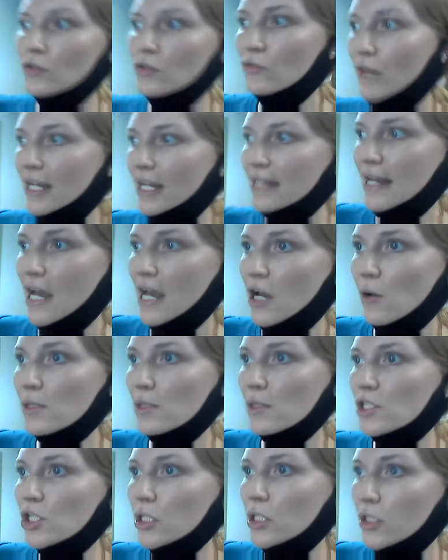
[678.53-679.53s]
Right
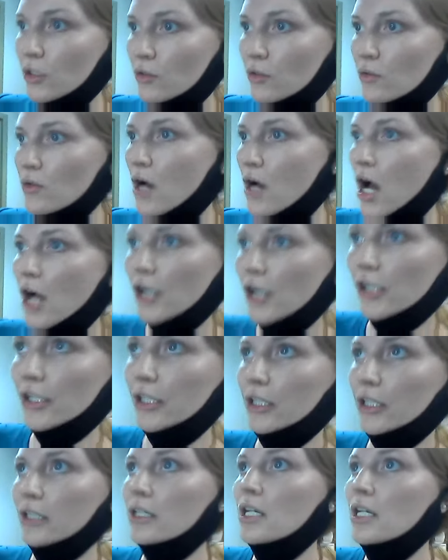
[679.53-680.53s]
now, 2
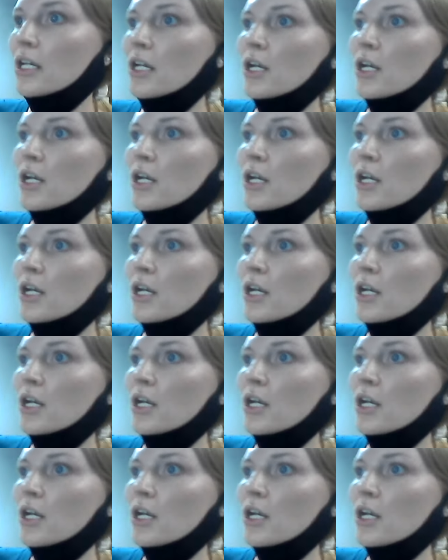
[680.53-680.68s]
are